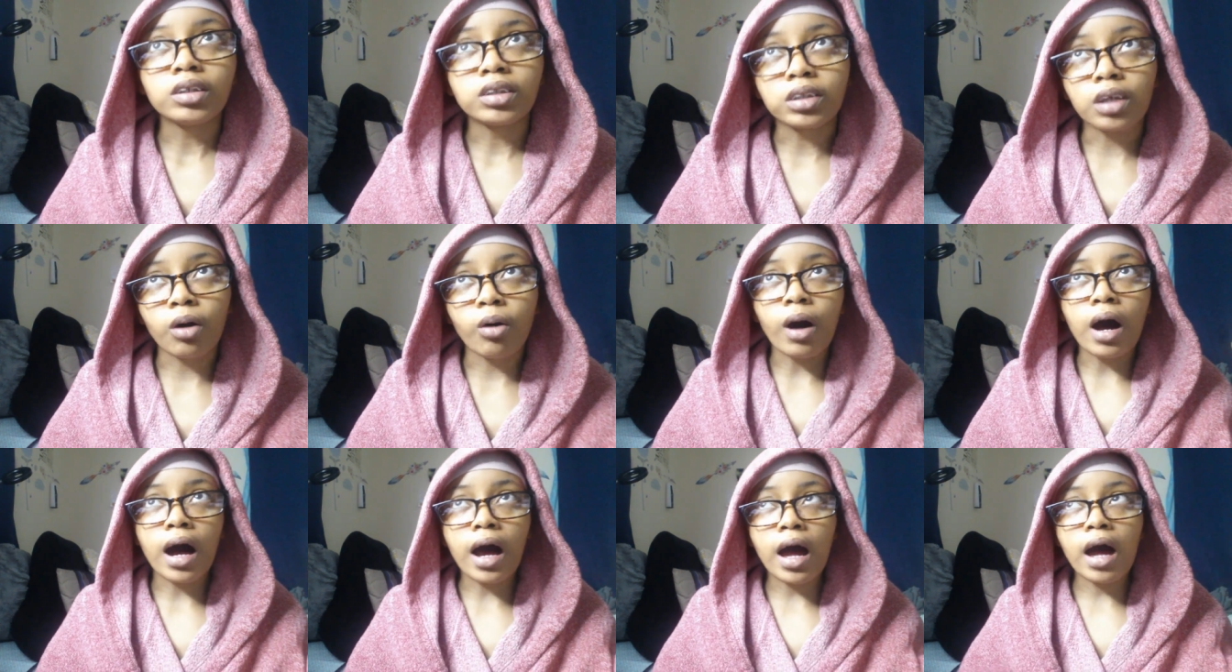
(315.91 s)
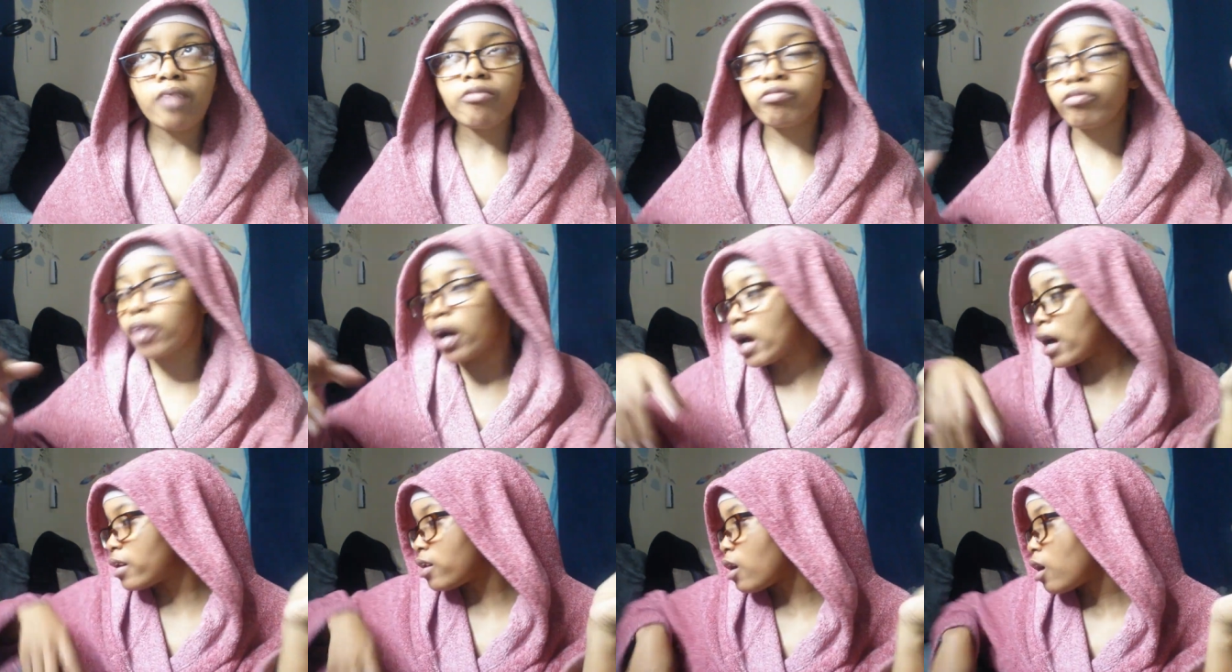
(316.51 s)
So I have
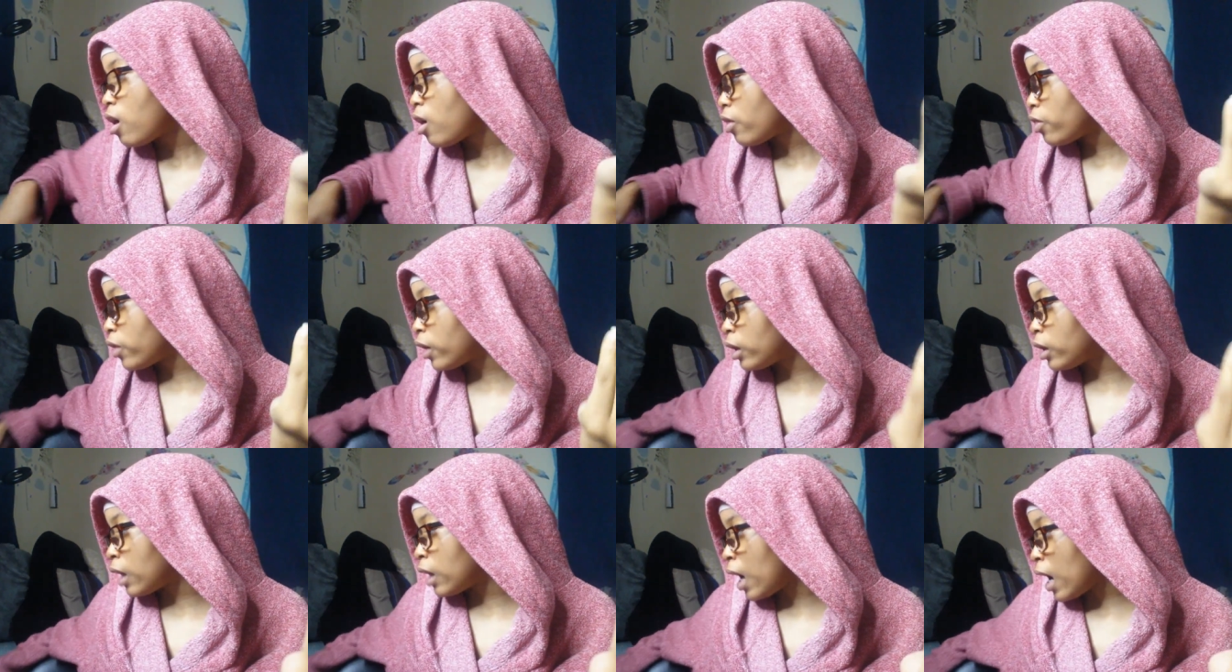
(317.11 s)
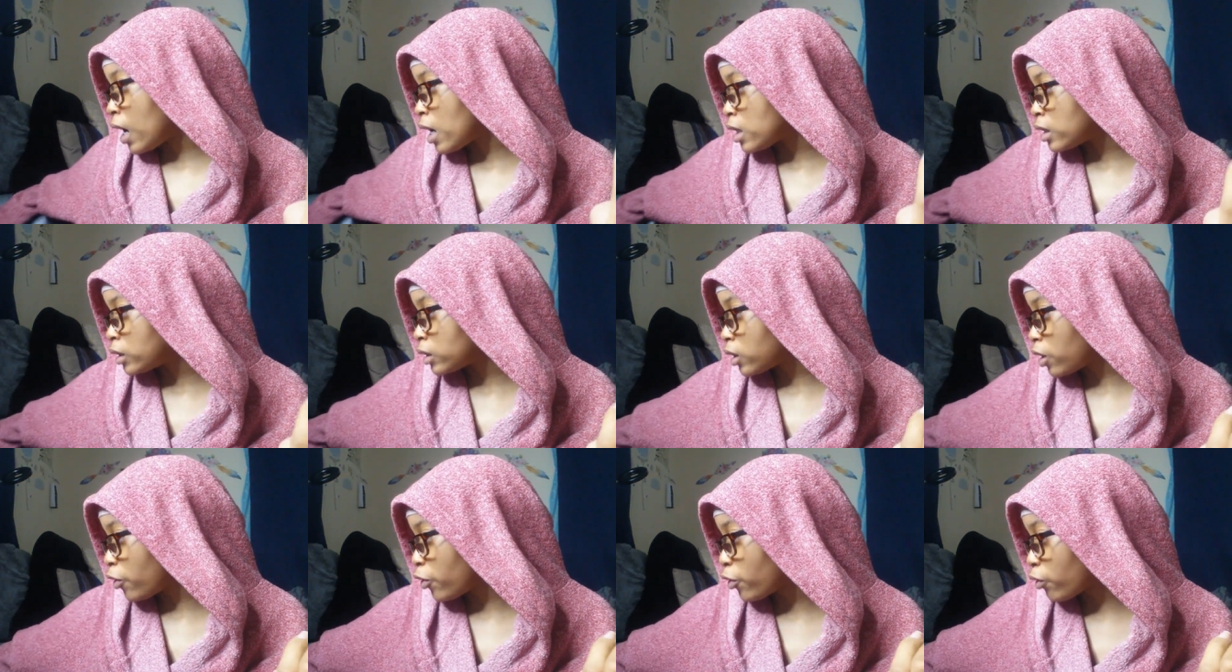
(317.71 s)
read the
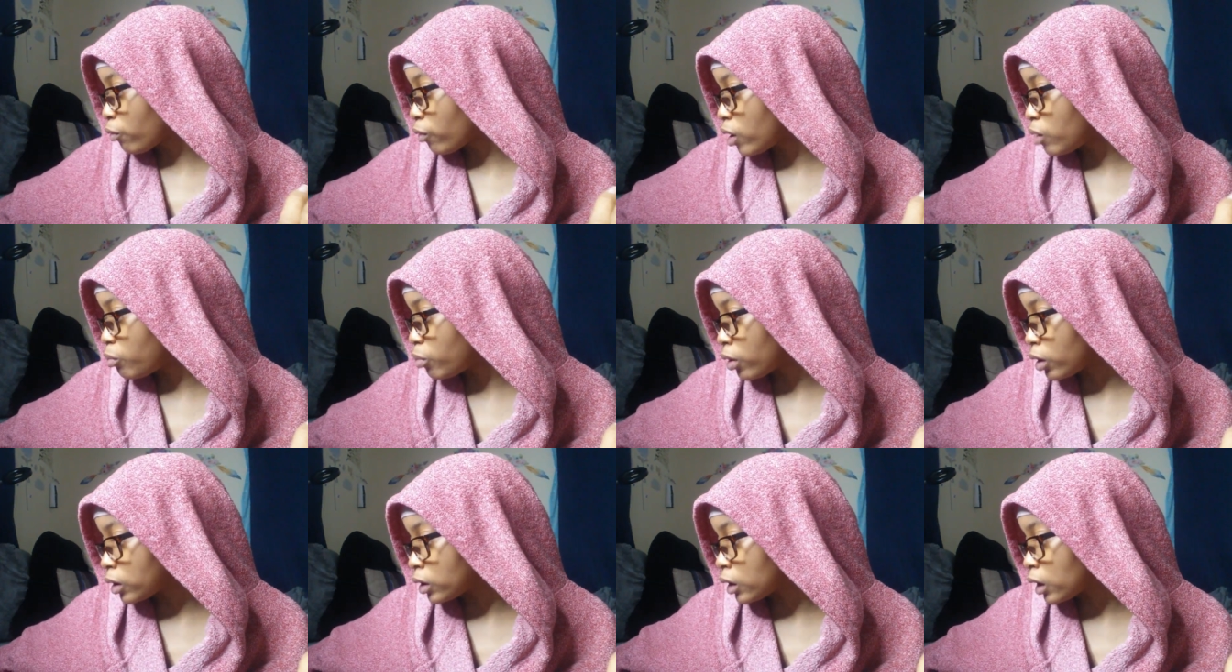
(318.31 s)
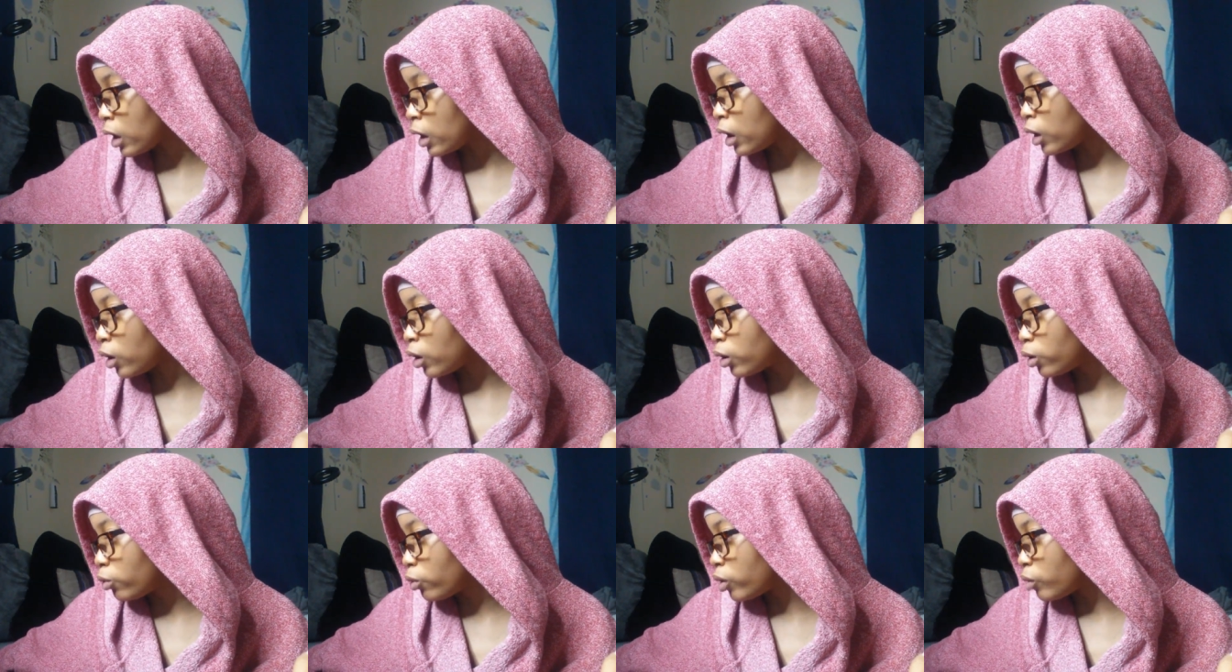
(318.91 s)
last three books that
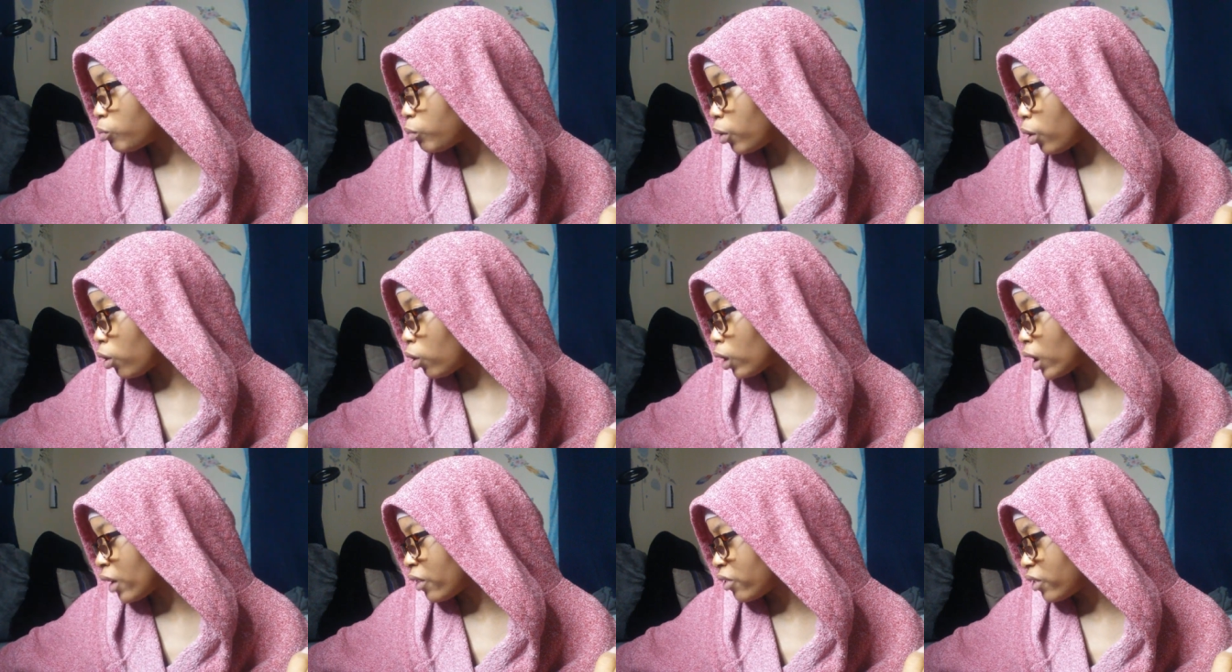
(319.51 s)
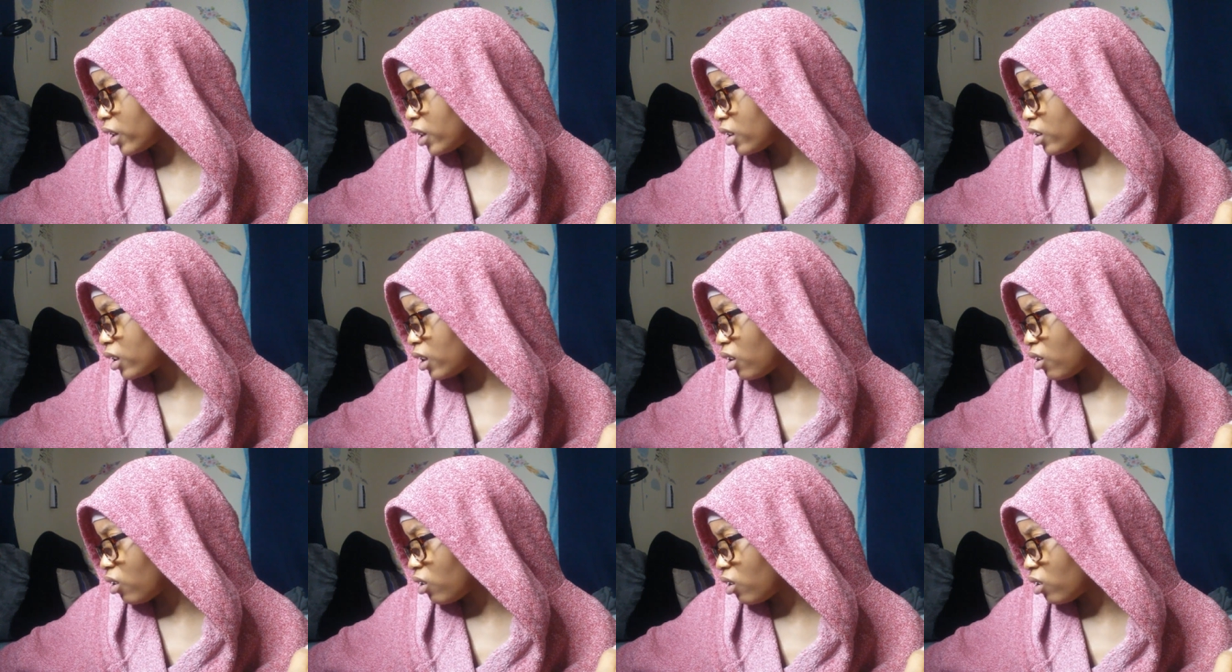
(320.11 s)
included Paul. I think
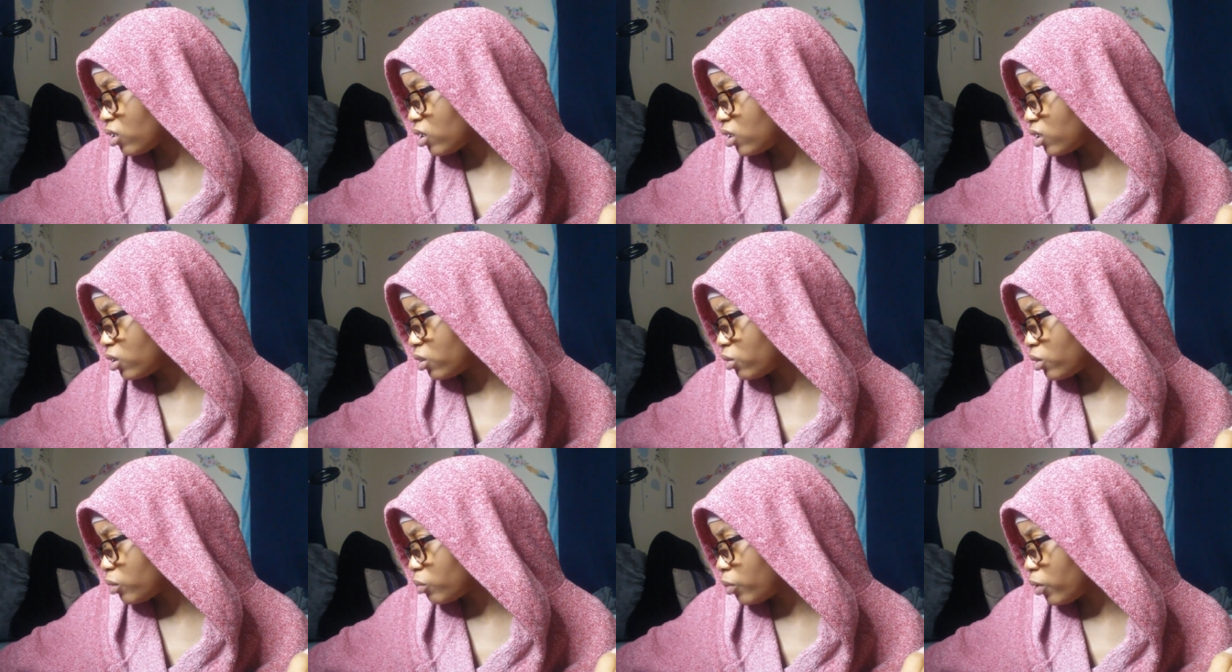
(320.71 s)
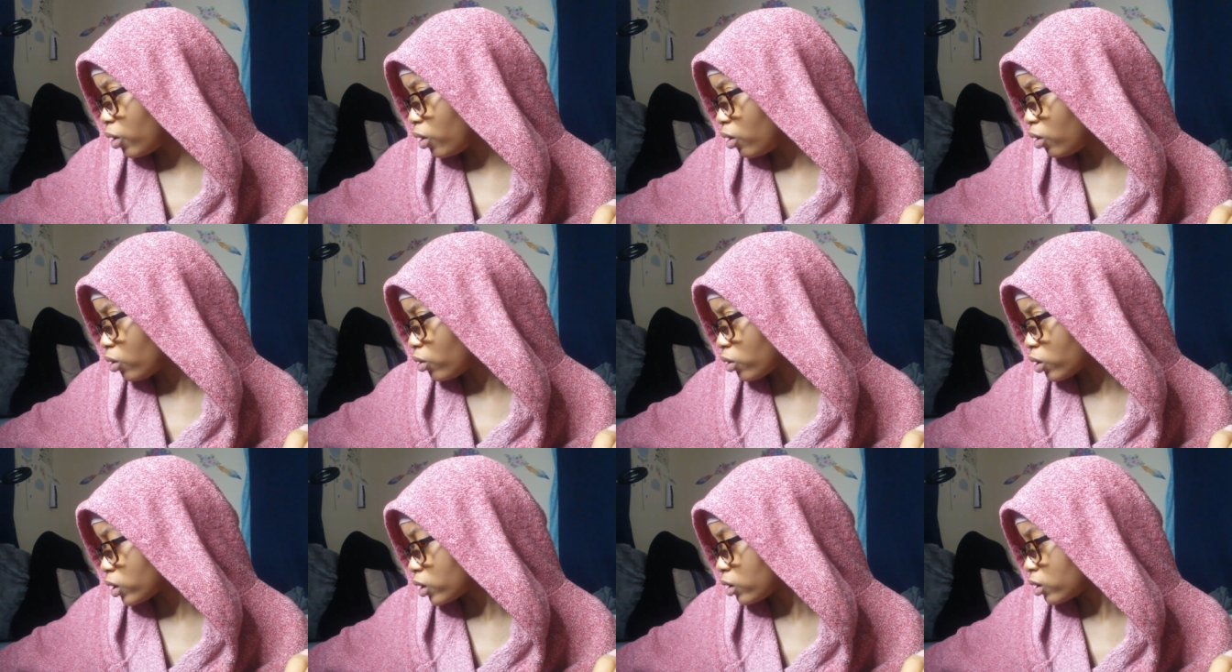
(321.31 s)
they all included
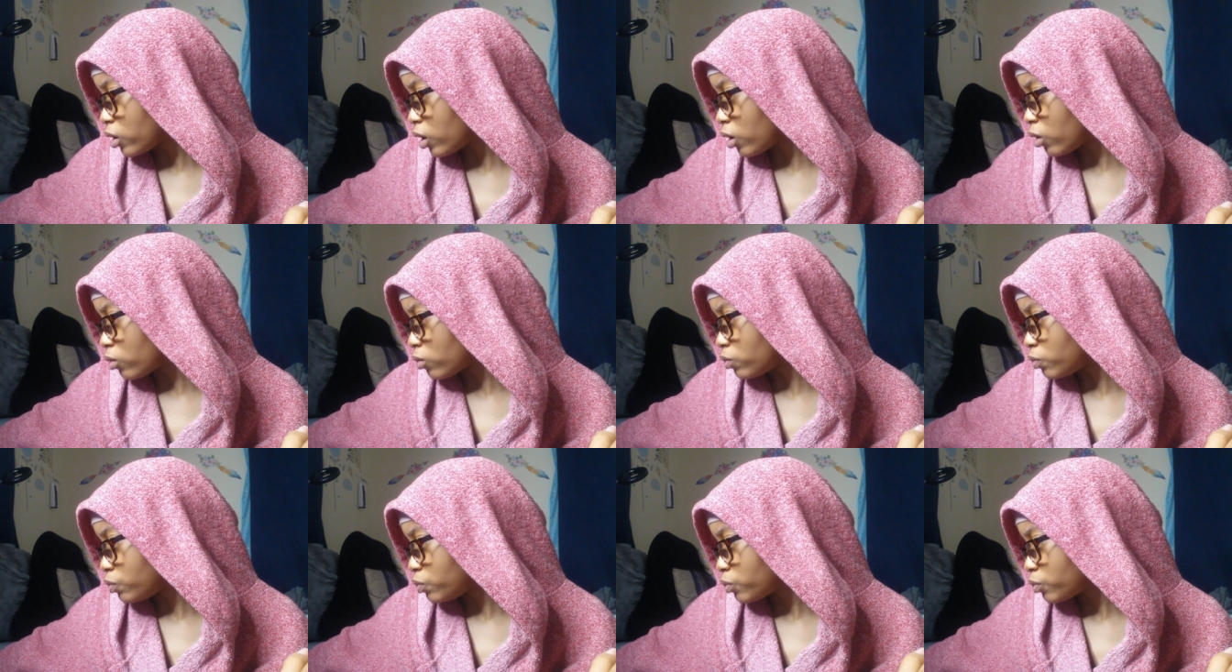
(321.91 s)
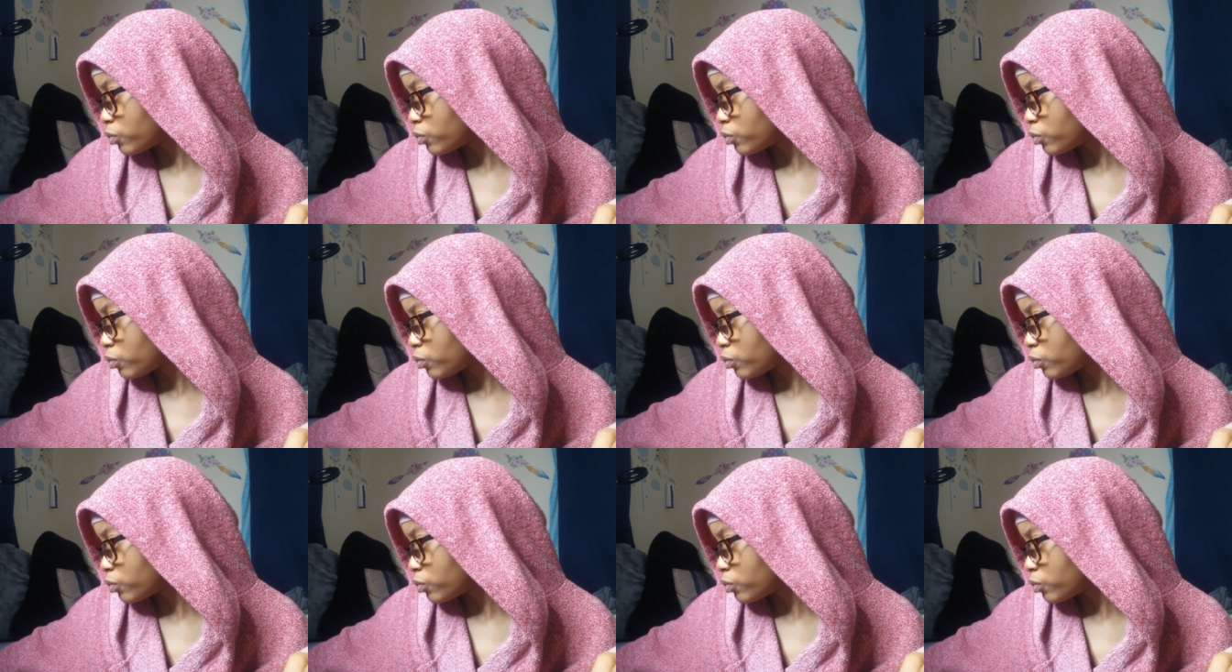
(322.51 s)
Paul or did no.